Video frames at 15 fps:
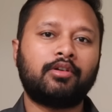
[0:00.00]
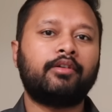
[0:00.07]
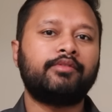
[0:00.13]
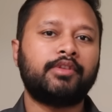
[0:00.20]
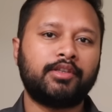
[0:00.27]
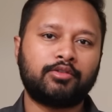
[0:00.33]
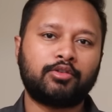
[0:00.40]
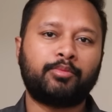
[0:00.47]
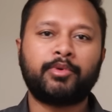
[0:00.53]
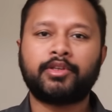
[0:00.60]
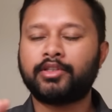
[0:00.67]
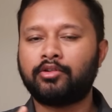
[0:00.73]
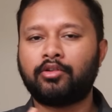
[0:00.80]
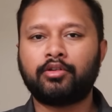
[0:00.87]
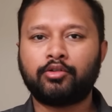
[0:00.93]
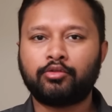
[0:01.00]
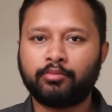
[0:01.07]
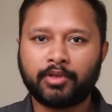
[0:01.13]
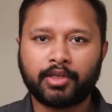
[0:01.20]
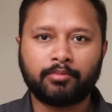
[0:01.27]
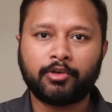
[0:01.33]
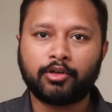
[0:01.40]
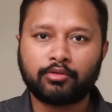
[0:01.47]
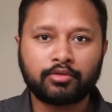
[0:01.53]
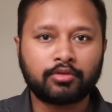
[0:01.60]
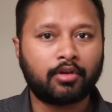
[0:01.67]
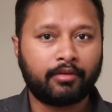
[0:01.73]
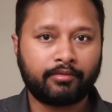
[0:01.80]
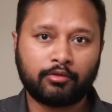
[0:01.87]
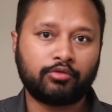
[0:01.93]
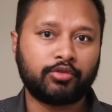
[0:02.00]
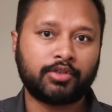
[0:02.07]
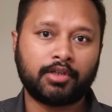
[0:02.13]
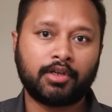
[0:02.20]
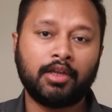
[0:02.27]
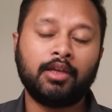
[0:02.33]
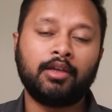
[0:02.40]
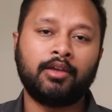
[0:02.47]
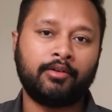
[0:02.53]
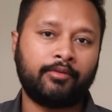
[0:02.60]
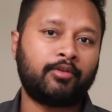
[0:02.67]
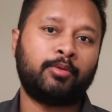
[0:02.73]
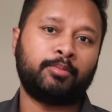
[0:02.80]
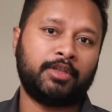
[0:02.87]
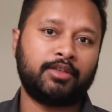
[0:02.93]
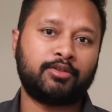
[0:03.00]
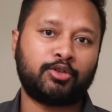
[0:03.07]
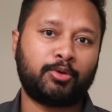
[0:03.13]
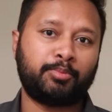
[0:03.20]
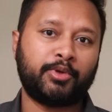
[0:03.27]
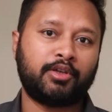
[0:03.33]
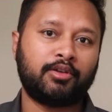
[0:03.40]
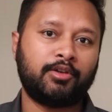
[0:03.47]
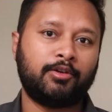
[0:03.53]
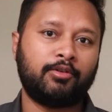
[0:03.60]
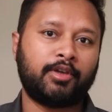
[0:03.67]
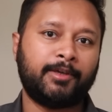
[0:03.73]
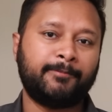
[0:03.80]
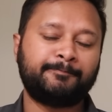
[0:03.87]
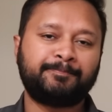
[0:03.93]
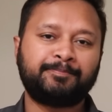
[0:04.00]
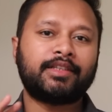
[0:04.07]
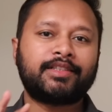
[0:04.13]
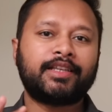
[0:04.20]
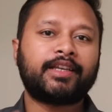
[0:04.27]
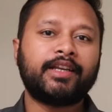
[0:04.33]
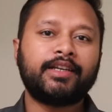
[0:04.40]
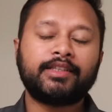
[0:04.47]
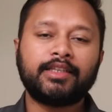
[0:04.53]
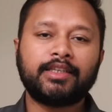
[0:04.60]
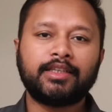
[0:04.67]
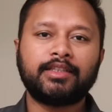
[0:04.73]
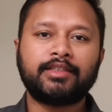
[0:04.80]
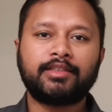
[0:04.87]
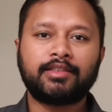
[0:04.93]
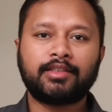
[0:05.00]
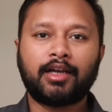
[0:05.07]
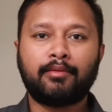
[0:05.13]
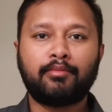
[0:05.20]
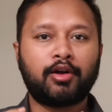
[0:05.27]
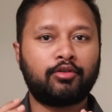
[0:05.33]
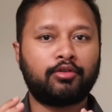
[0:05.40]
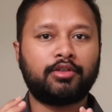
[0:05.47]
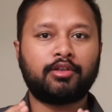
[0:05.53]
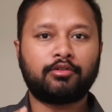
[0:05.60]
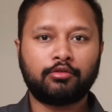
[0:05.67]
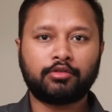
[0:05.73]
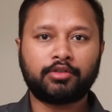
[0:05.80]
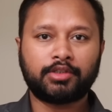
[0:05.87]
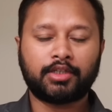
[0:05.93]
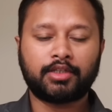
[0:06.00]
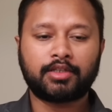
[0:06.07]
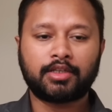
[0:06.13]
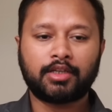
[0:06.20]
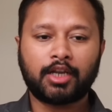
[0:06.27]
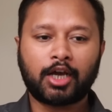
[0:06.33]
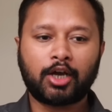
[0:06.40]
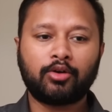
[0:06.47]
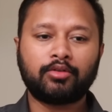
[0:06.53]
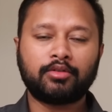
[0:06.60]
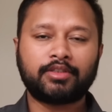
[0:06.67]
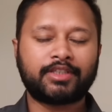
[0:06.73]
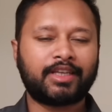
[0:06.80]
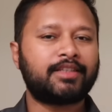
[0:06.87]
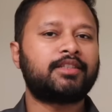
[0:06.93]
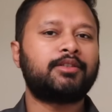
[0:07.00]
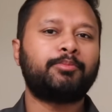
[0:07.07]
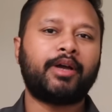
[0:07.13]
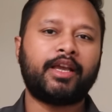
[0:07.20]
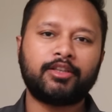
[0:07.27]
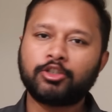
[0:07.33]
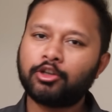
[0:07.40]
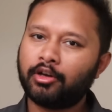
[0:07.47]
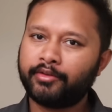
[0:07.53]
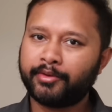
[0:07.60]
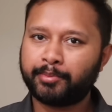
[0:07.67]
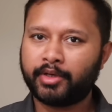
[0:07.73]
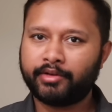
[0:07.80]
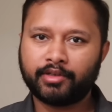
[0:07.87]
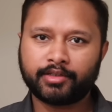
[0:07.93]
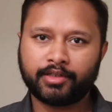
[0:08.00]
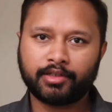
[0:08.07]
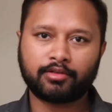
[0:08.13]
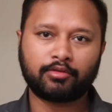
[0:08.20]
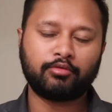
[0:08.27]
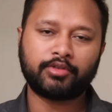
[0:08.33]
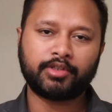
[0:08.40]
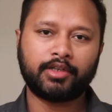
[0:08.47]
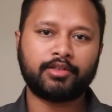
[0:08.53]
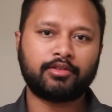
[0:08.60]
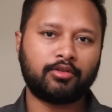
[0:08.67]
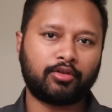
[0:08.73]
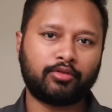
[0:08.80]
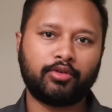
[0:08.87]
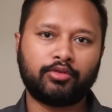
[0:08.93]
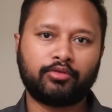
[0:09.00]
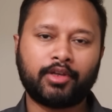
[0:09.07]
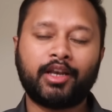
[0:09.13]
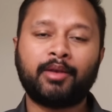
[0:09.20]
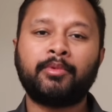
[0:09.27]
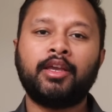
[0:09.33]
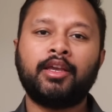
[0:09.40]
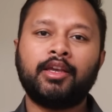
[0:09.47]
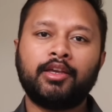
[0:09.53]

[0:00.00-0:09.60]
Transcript: of these topics in order to be able to solve question from this topic. Okay, the second thing is about the questions. Now just by solving previous year's question is not going to help.